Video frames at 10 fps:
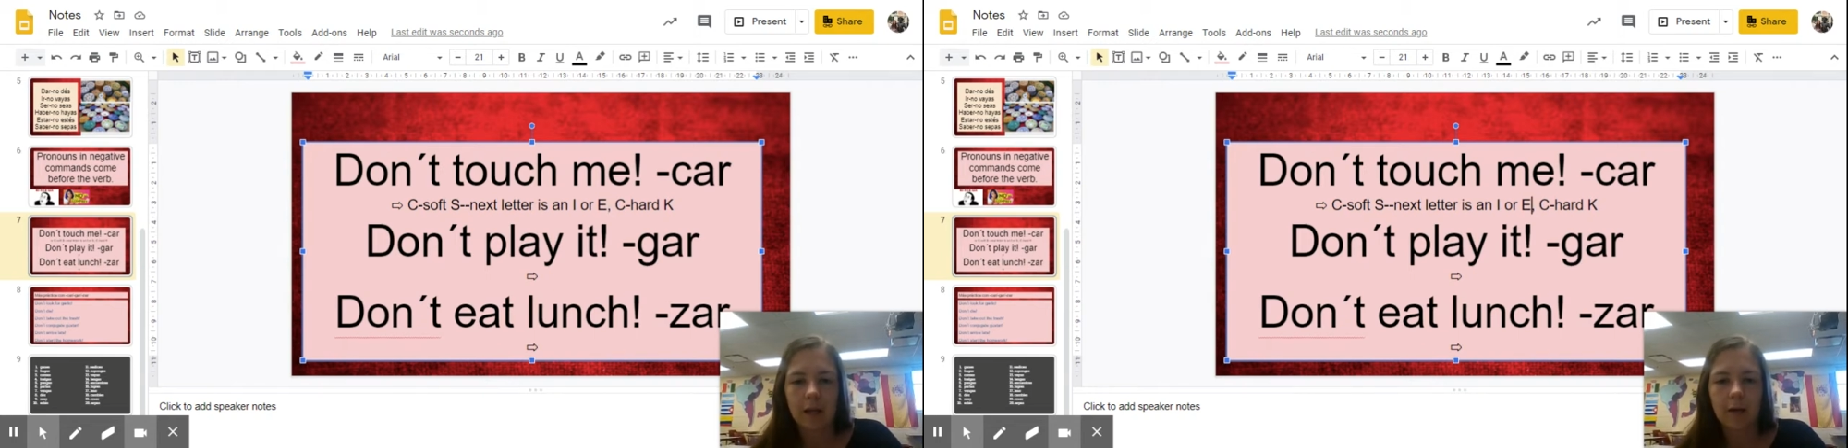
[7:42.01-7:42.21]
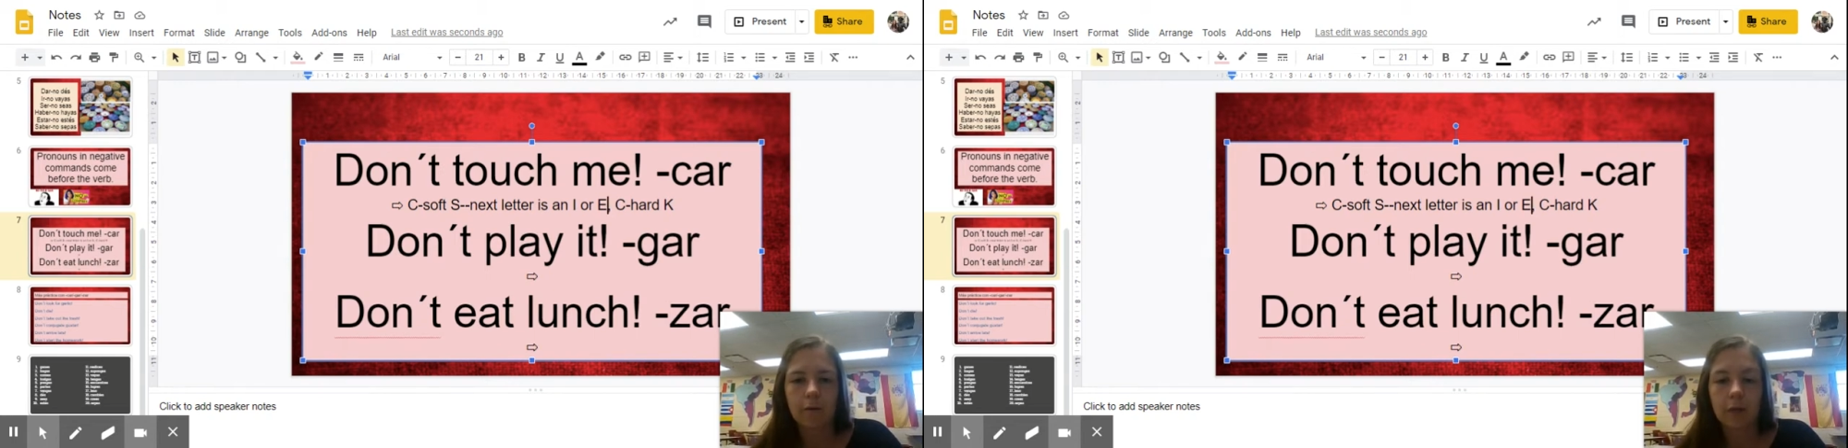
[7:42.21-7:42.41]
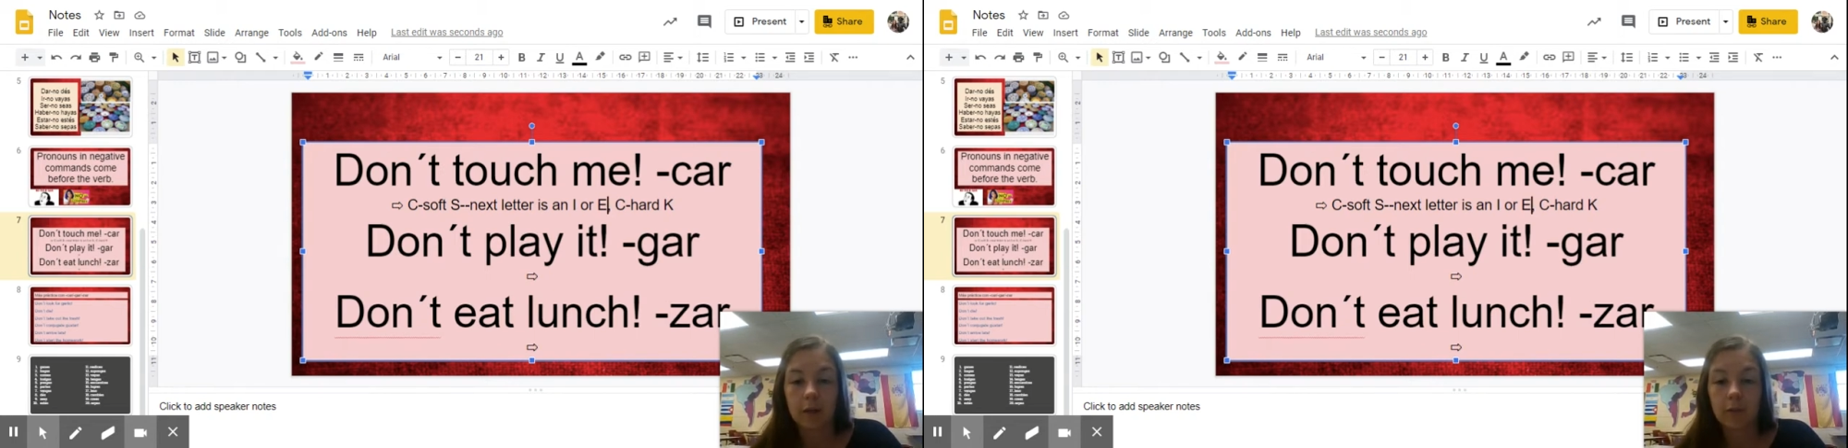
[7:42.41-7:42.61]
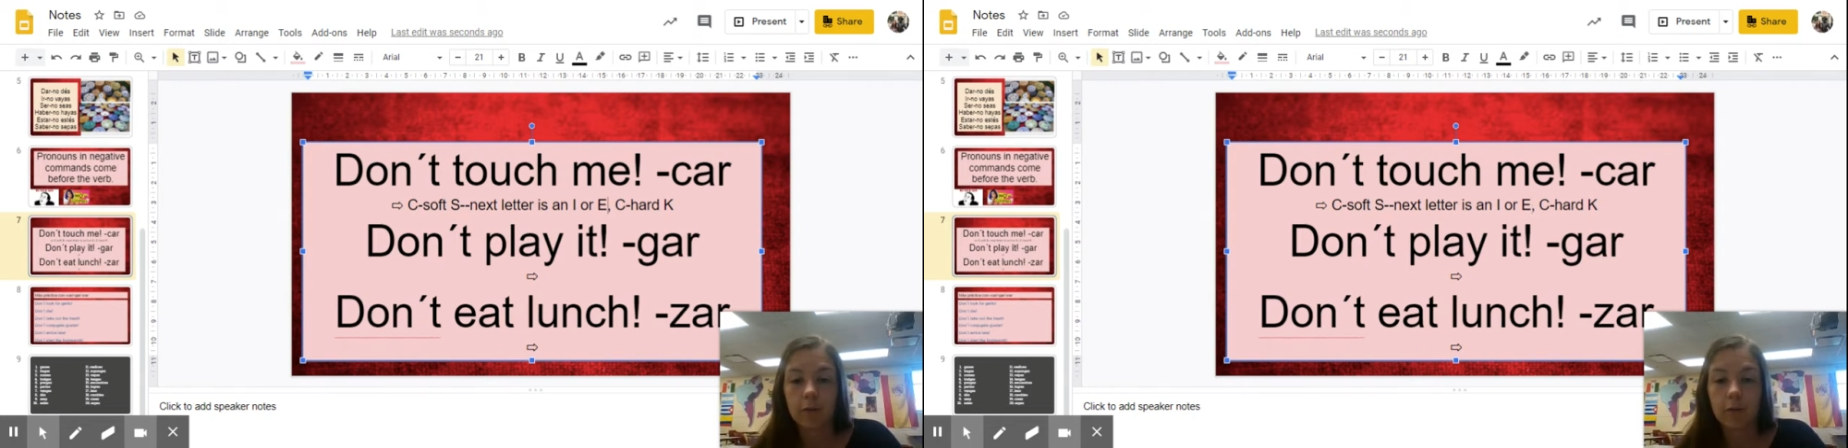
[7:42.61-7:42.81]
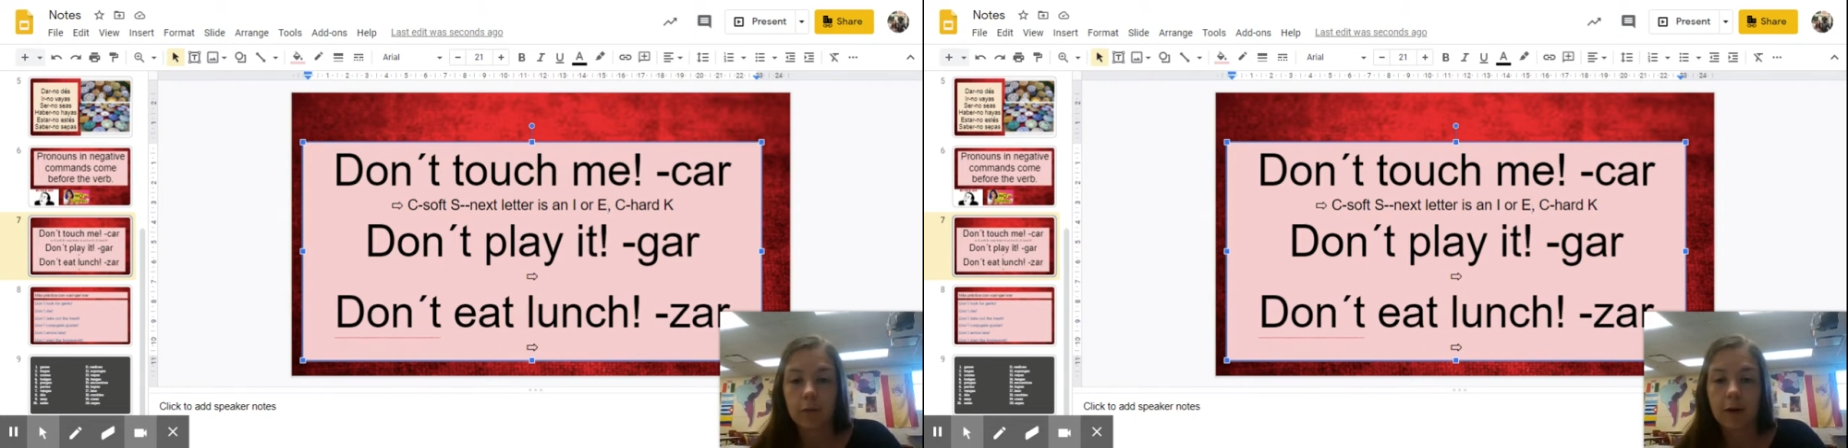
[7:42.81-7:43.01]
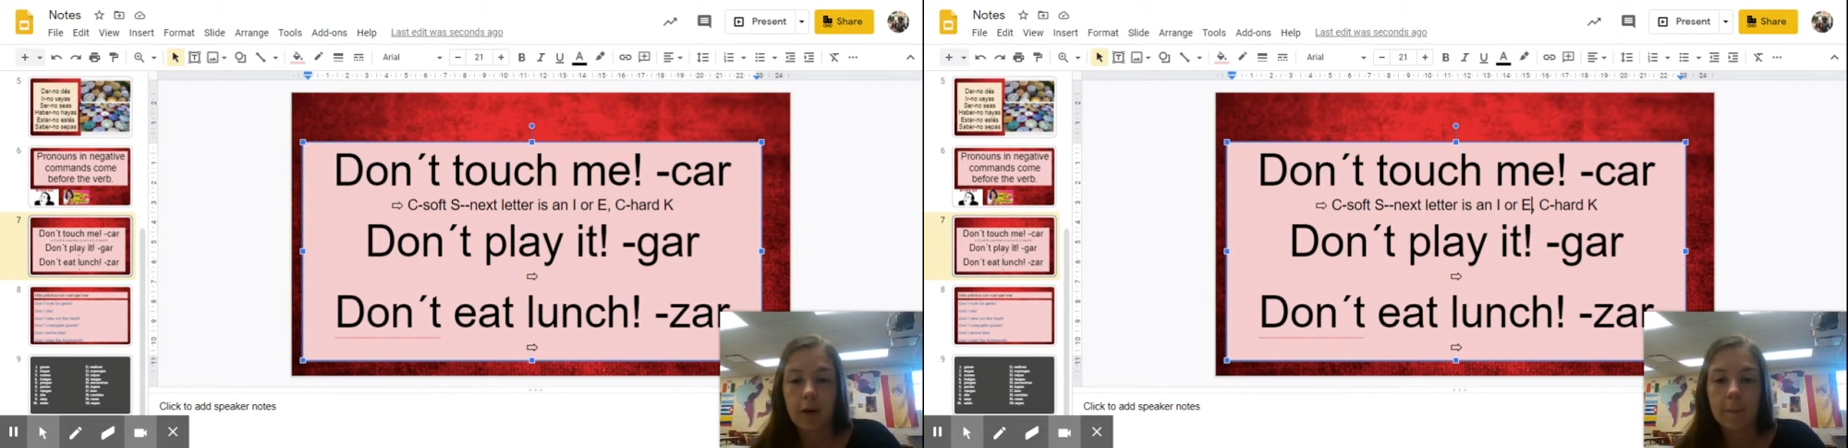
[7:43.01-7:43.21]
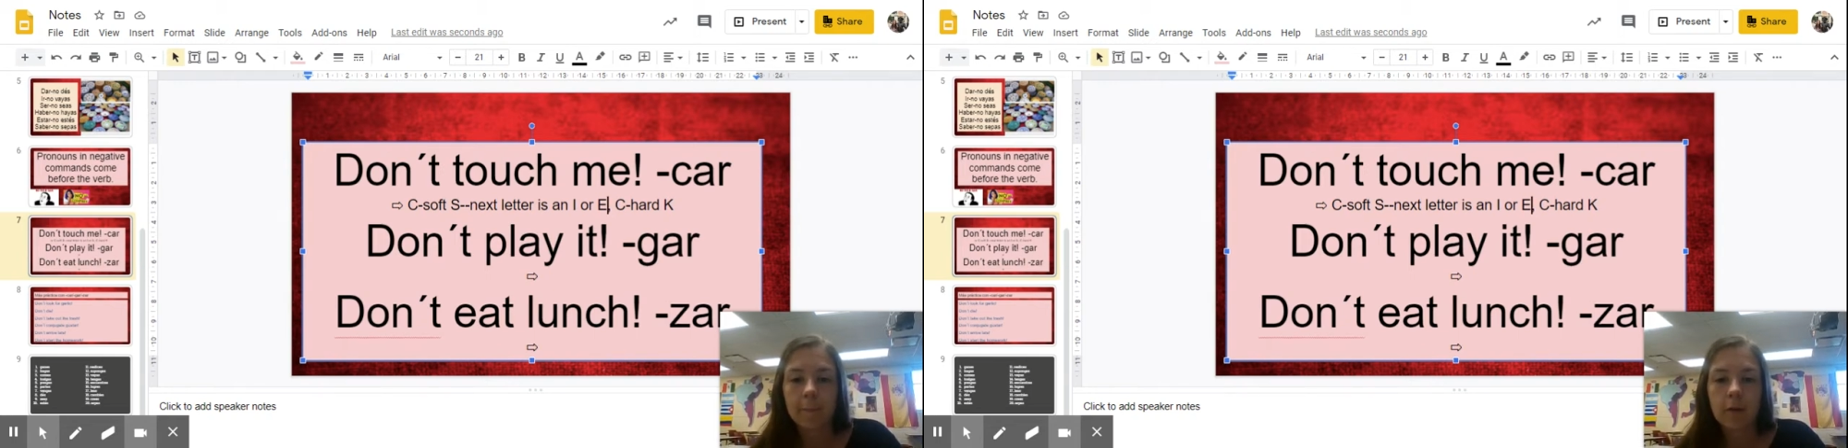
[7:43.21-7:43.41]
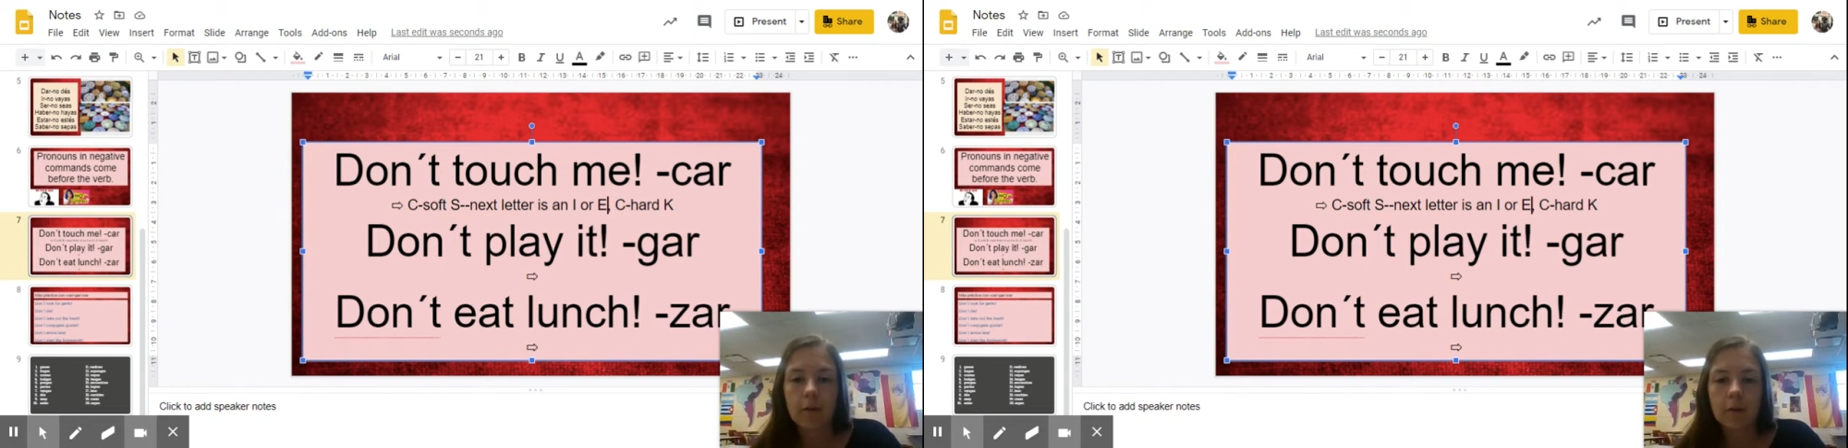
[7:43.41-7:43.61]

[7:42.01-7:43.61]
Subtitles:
sound everywhere.